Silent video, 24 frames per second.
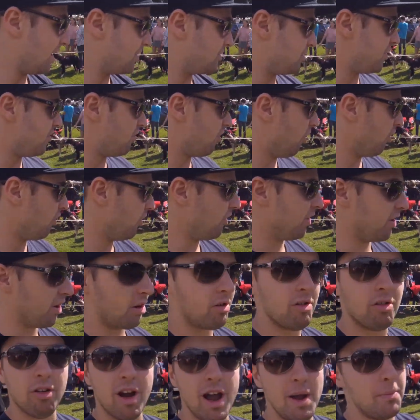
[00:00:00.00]
So you've got
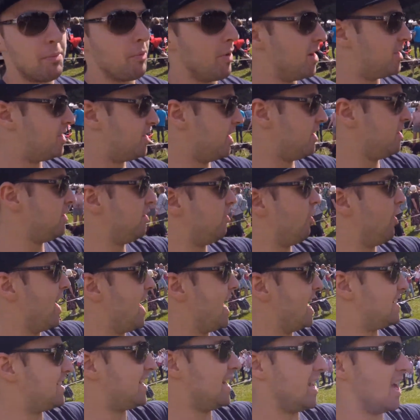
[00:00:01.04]
Great Britain, you've got
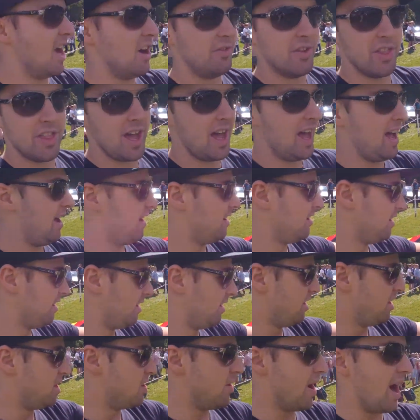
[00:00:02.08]
Italy over there,
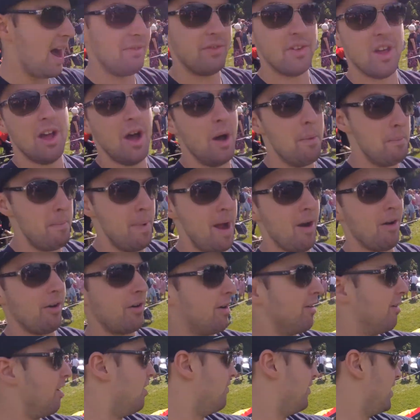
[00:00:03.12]
you have
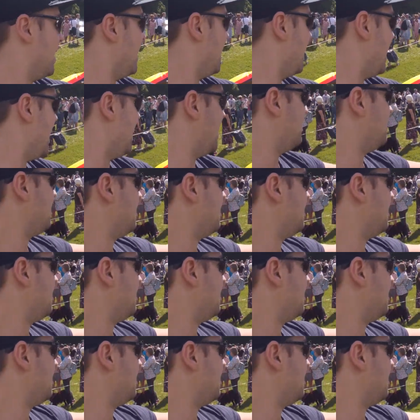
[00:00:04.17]
America over here,